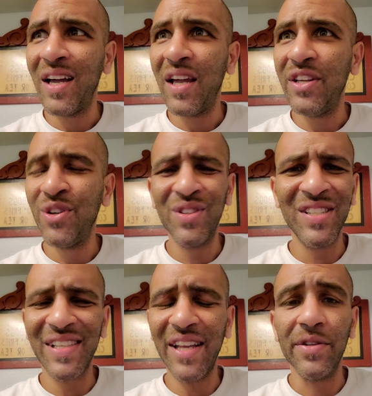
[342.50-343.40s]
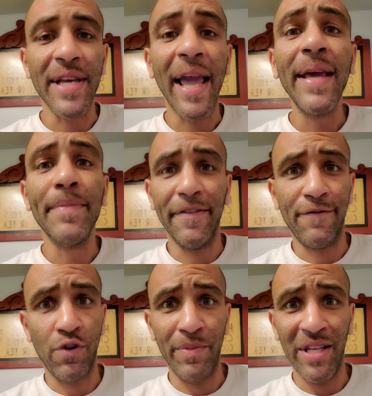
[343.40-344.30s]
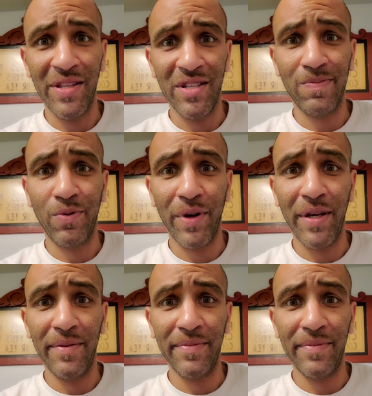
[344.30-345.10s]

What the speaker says: you're just entertainment for me at this point.